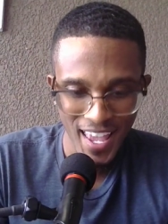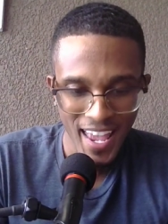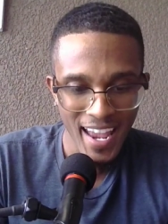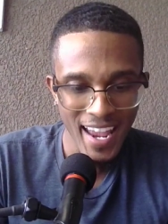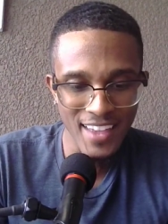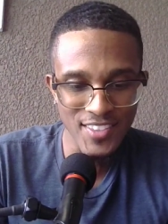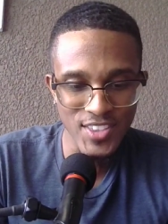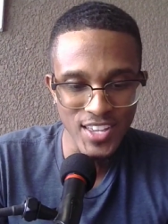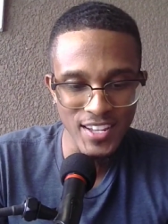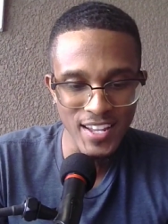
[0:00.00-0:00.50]

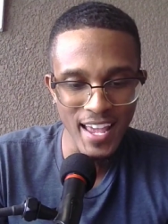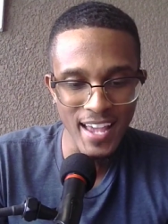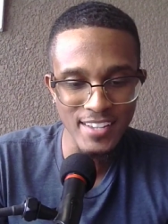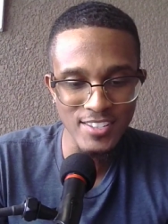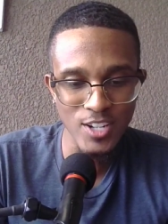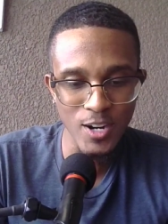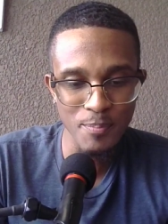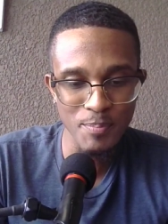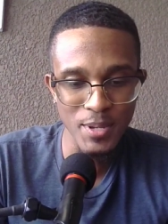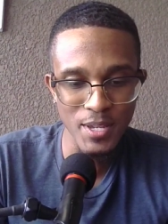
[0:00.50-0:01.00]
and then the
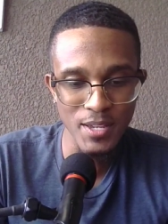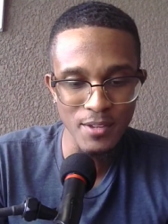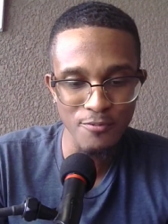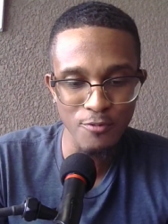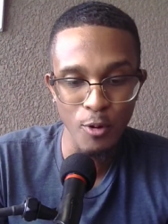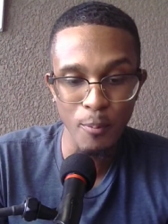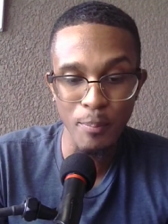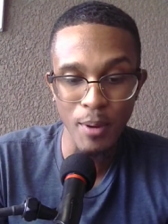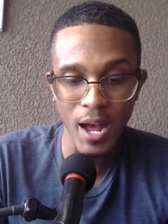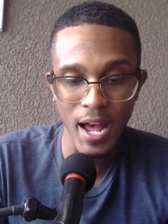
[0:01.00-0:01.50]
XRP
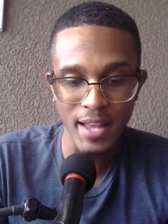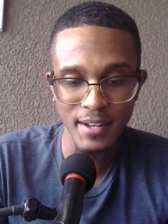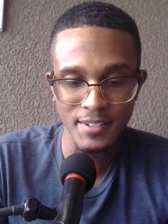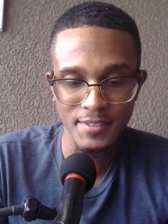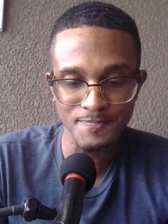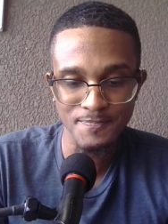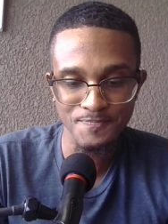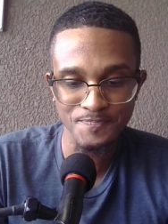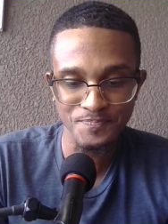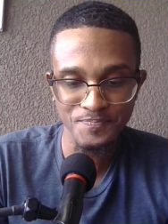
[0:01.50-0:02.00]
for baht.
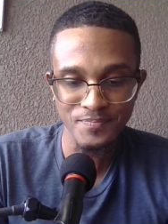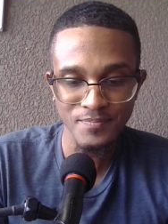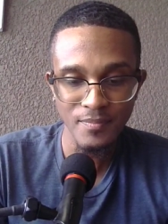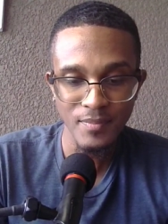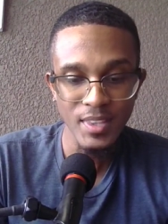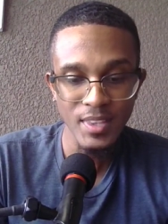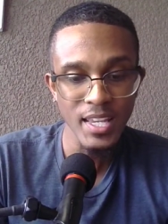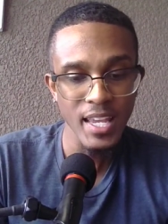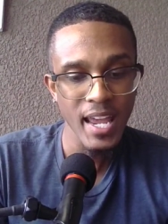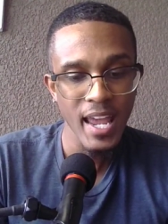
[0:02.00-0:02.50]

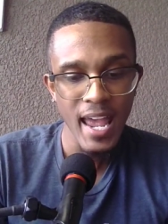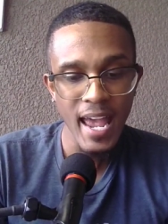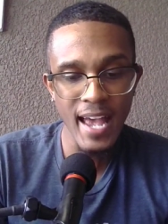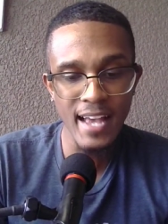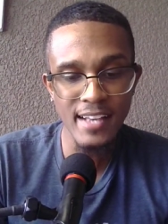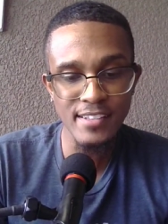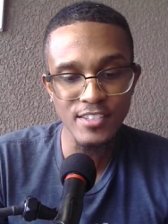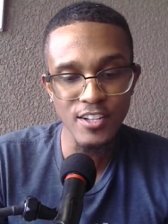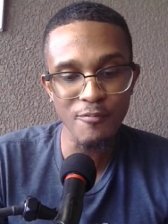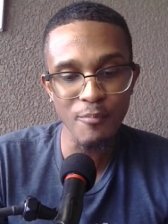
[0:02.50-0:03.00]

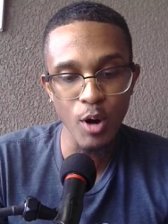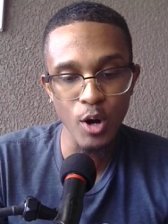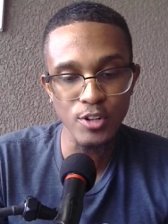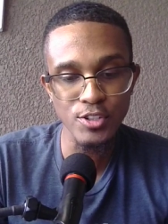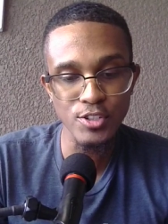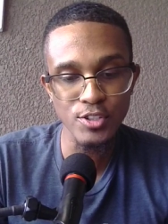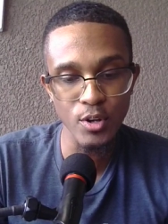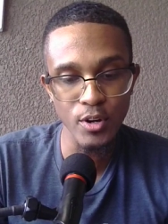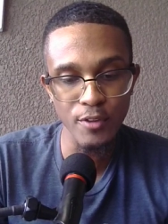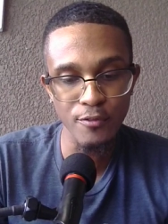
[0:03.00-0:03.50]
As of
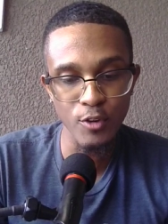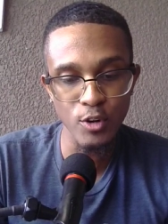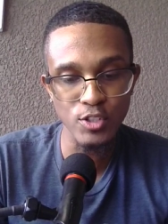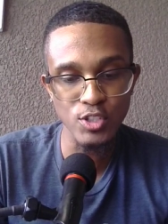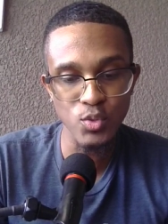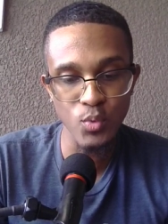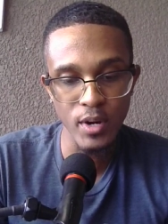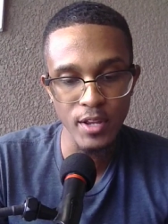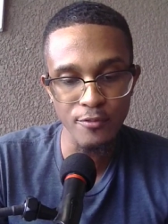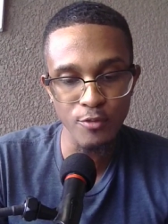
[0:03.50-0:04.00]
March 31st,
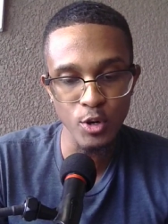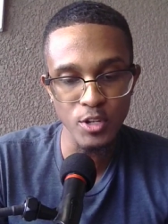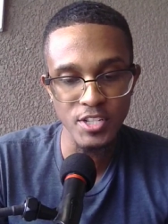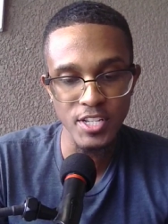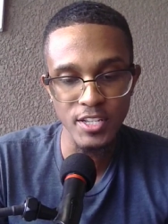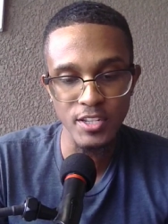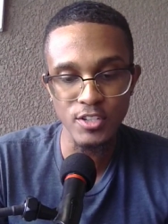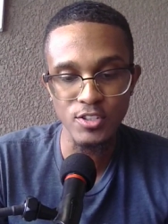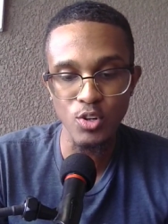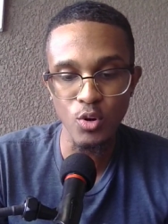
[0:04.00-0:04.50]

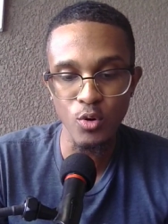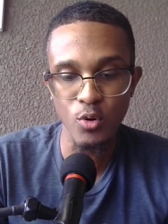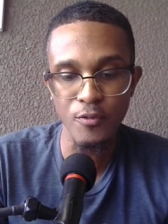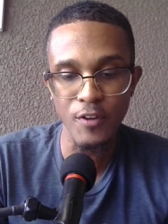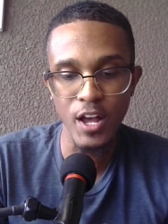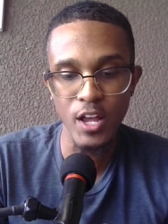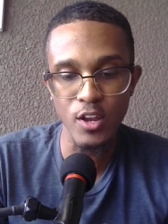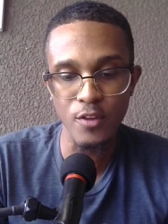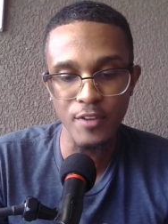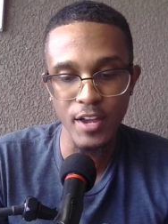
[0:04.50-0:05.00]
2014, the total
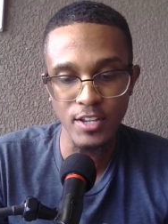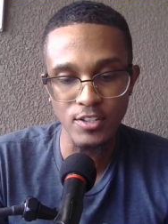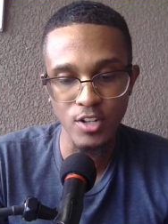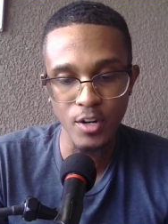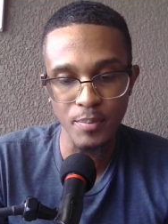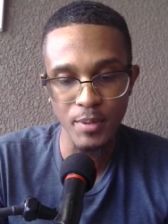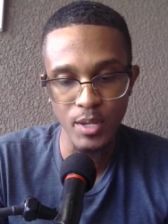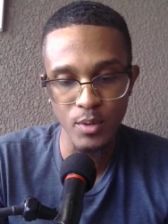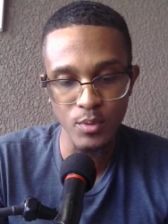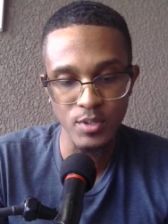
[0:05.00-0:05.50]
value of
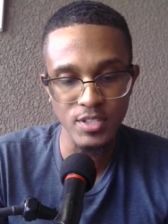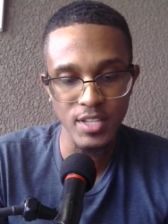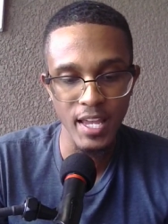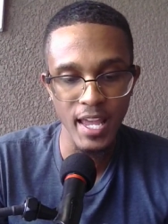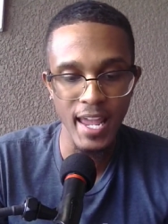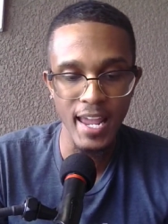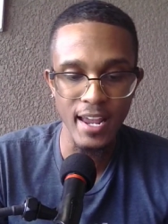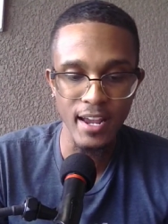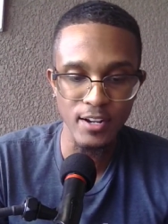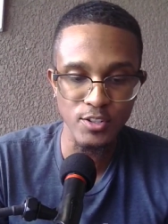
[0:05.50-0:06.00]
XRP was
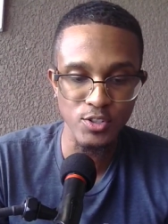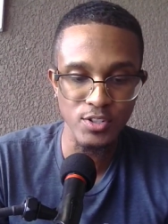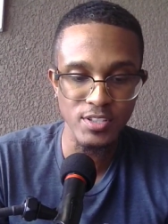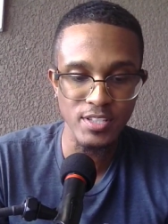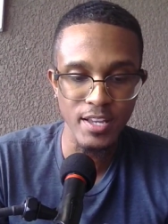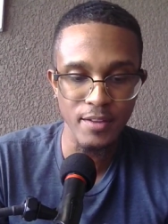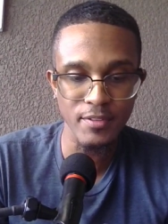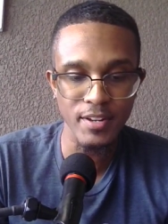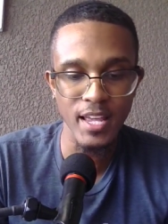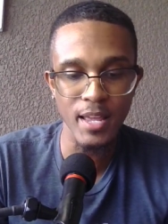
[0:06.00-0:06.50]

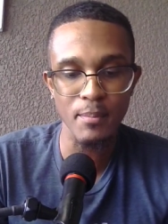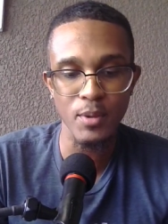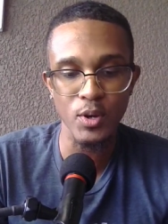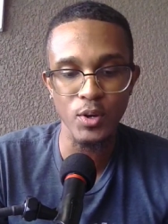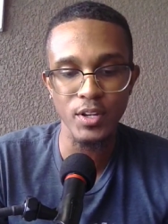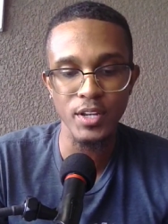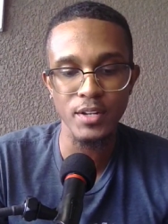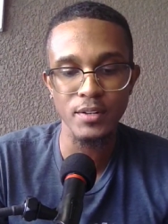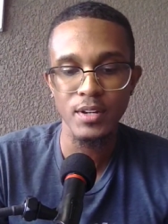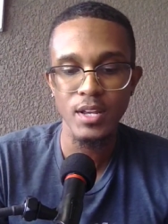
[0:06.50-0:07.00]
878
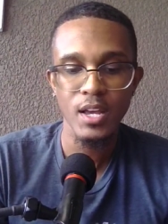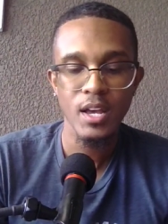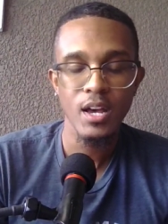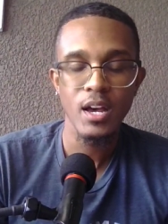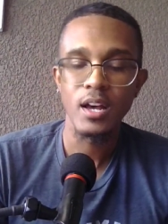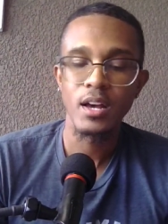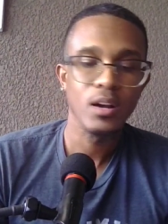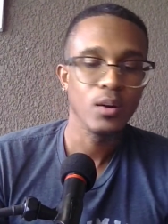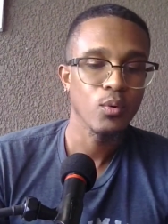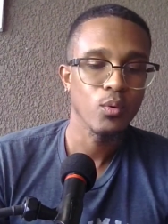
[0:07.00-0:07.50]
million.
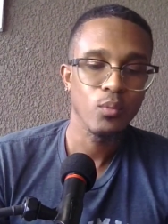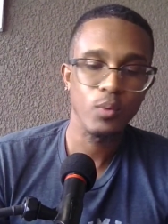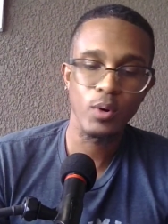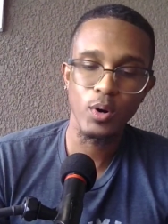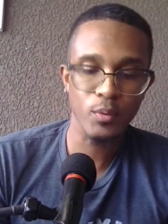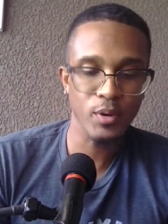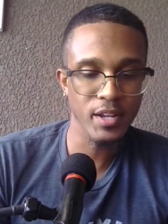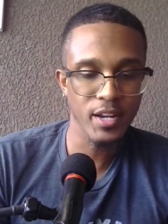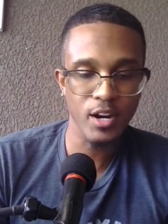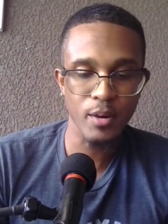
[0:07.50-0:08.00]
We
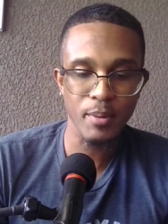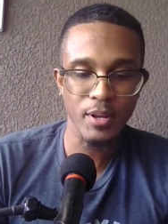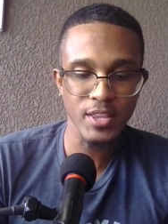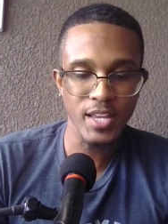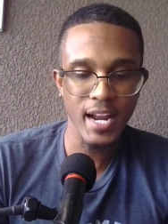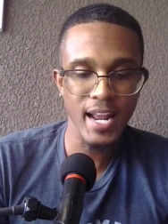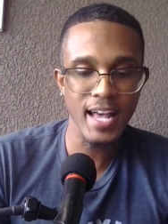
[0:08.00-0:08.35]
don't really care about that